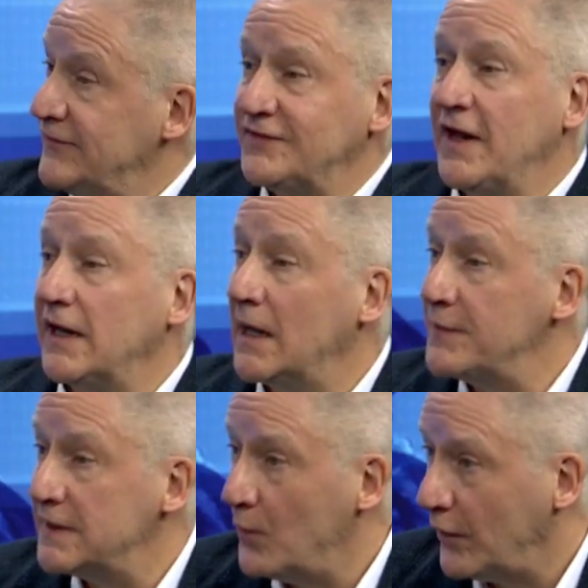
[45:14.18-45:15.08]
just getting
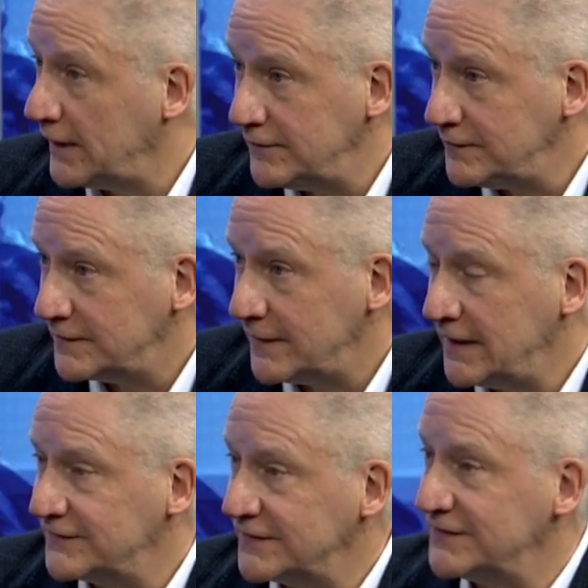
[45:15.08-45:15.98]
up in the morning
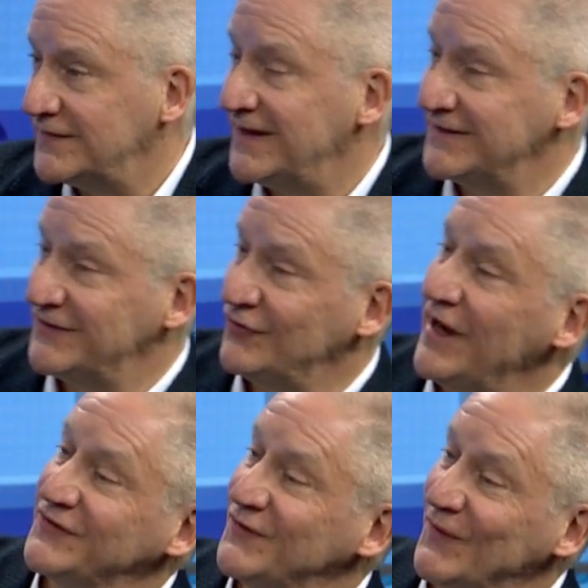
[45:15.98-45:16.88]
is a, a,
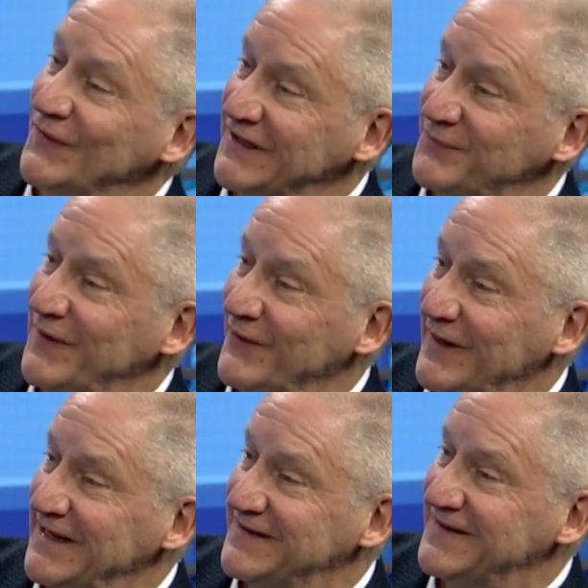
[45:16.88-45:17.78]
stressful
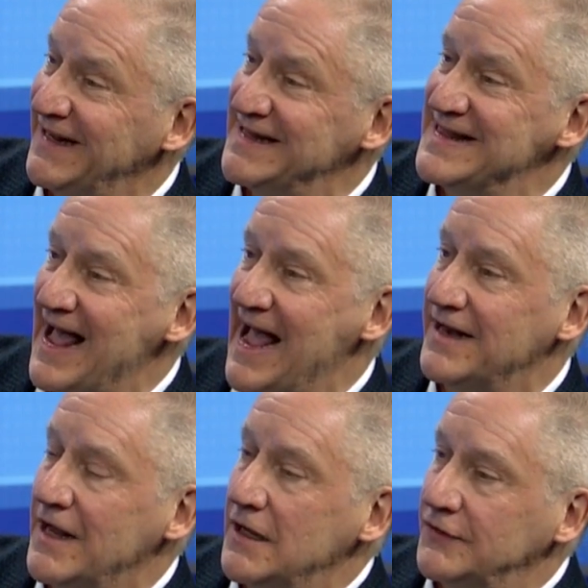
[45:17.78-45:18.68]
experience in
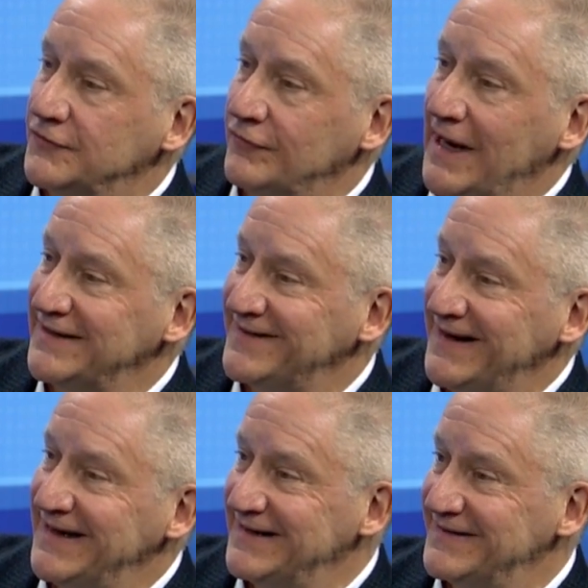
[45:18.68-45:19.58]
that stress
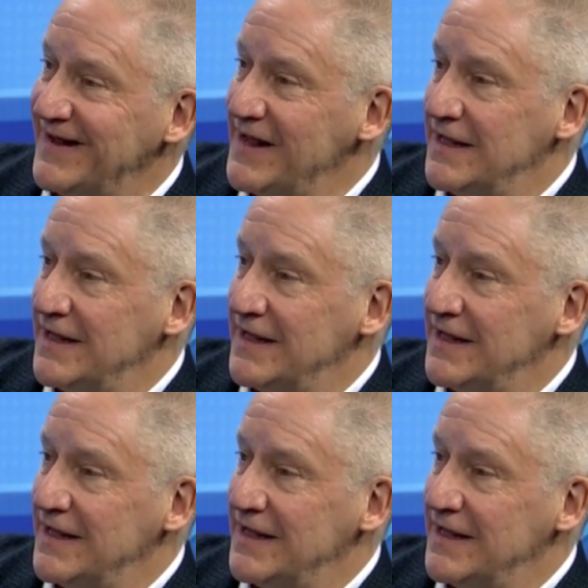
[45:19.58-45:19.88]
is